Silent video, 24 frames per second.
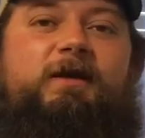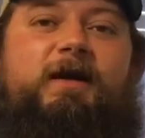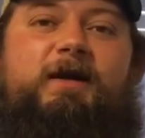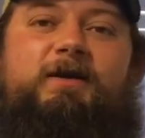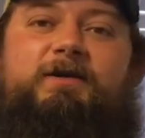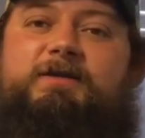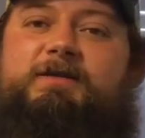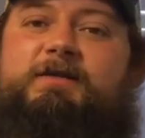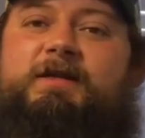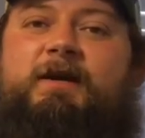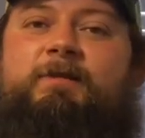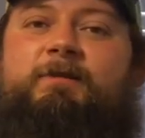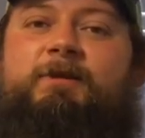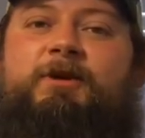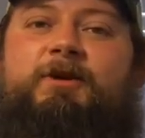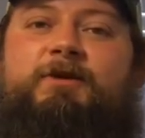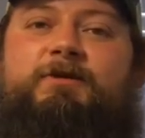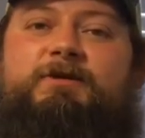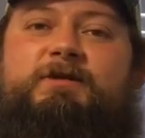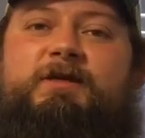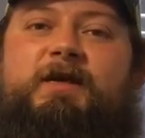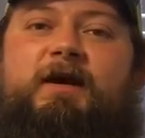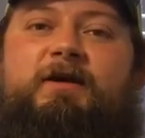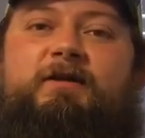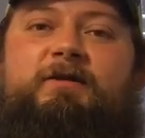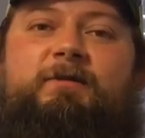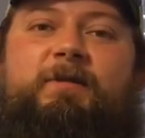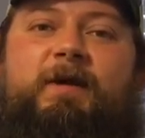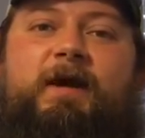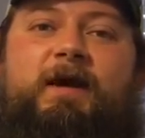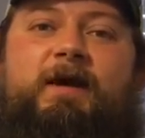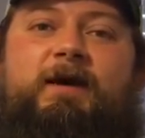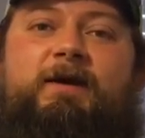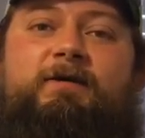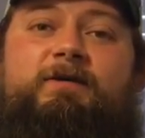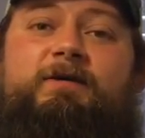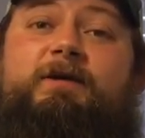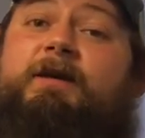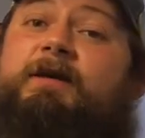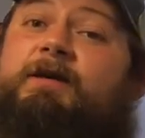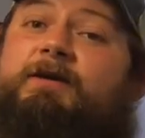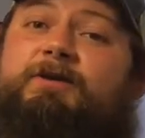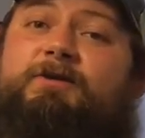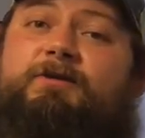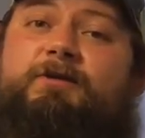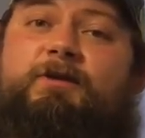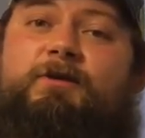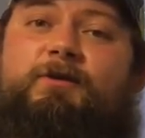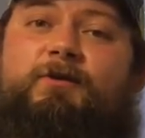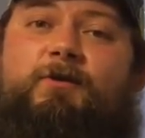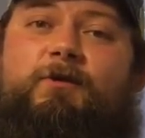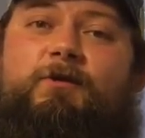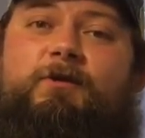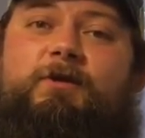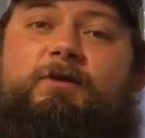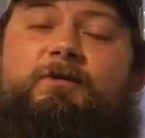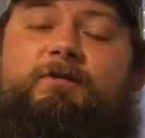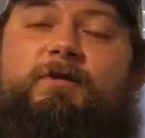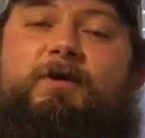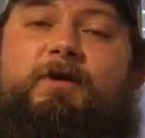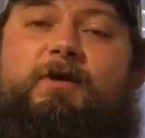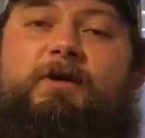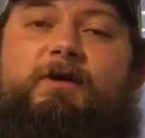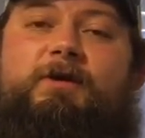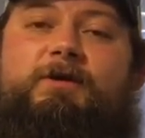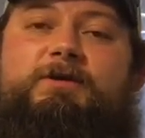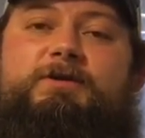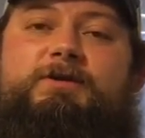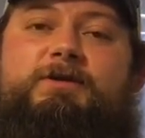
Now it's time to go southbound and do the northern part.